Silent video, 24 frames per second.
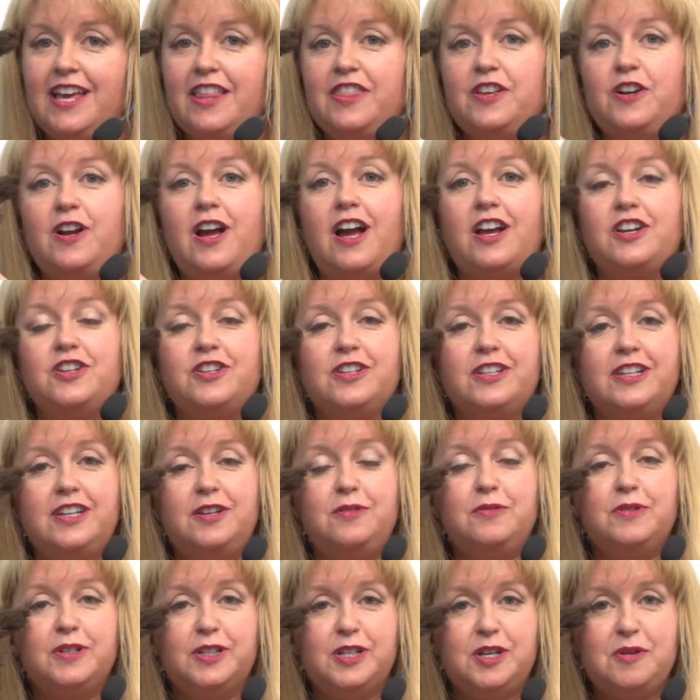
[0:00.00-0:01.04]
They're actually
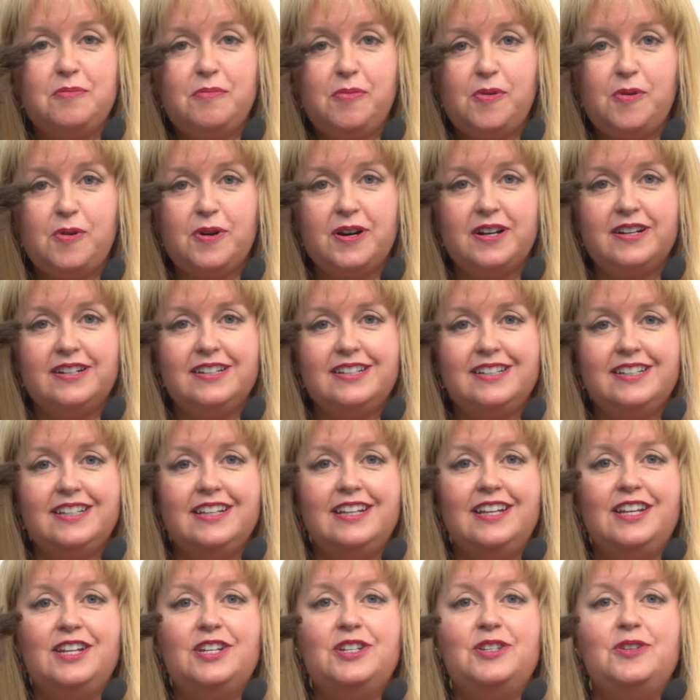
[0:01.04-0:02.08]
really important
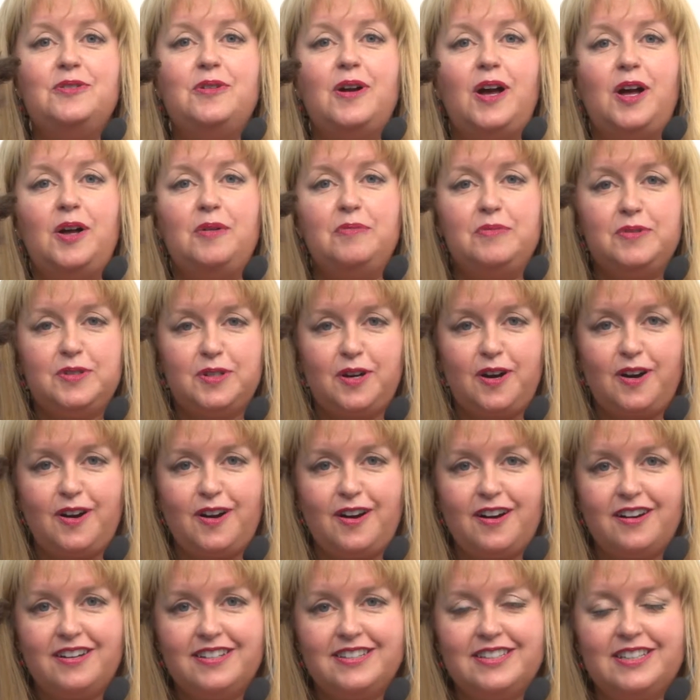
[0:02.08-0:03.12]
to help
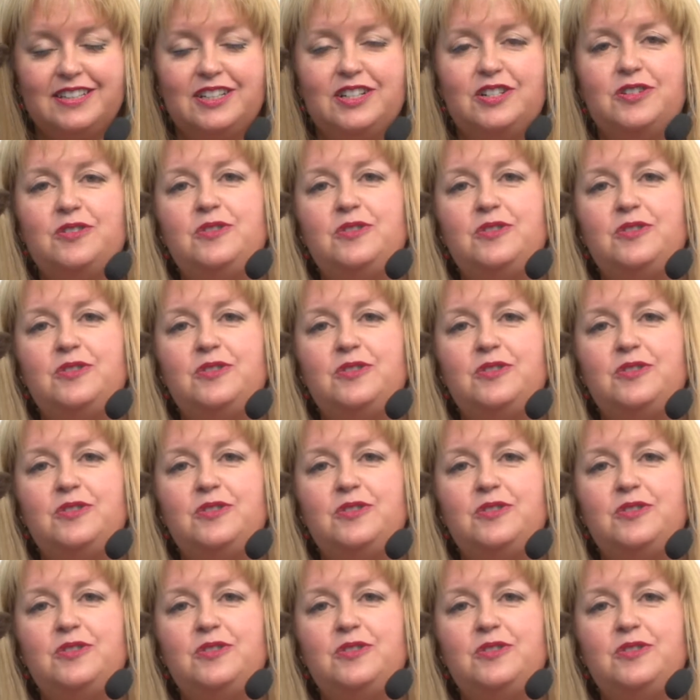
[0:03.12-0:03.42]
dogs